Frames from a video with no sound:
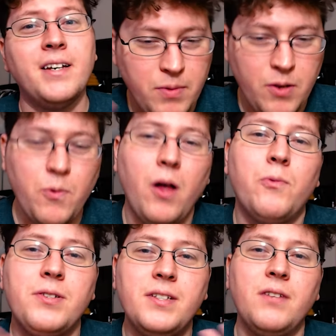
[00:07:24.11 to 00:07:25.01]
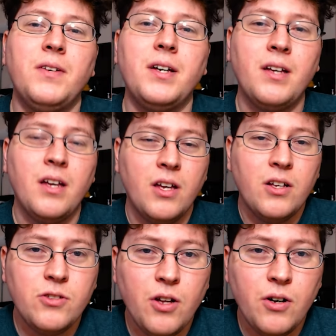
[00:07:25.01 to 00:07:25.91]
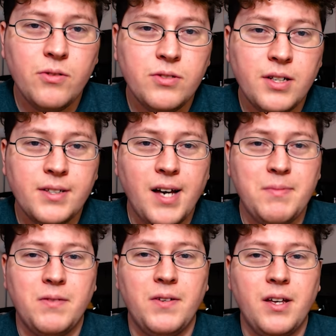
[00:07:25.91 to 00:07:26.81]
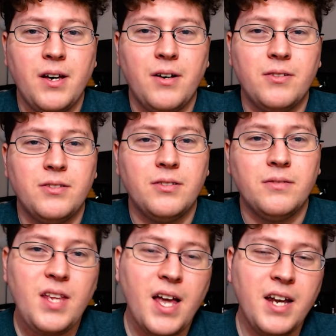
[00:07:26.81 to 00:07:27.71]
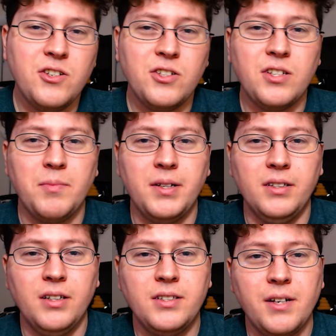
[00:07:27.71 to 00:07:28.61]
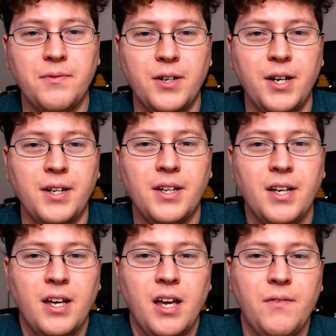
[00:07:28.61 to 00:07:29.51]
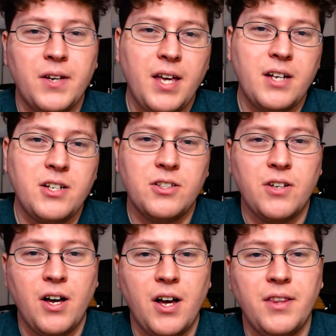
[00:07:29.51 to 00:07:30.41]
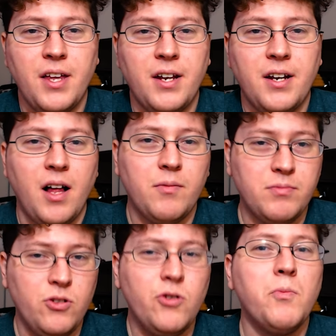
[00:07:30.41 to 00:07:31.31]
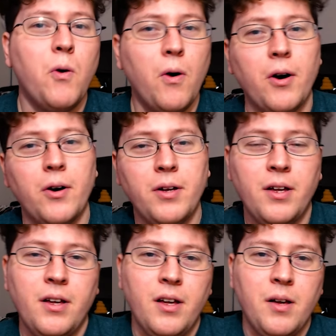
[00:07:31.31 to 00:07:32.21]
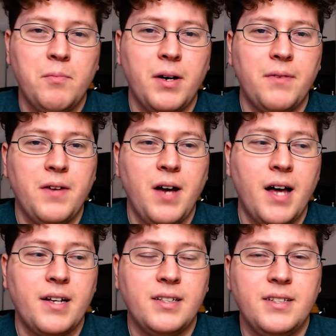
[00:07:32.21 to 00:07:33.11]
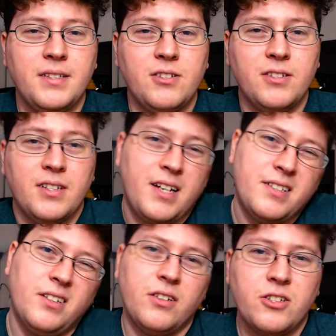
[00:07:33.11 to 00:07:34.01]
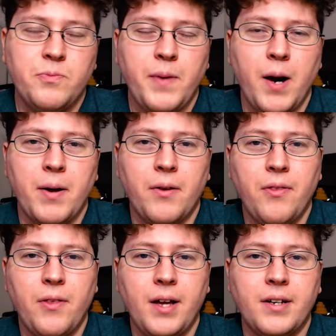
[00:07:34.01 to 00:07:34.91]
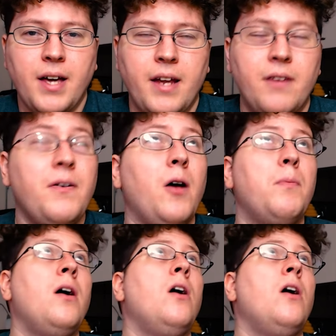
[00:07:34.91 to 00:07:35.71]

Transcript: will be well receiving to those types of videos. And it's just something a little different. If it catches on, then I'll do more. But if not, at least it's just a nice little experimental thing to kind of help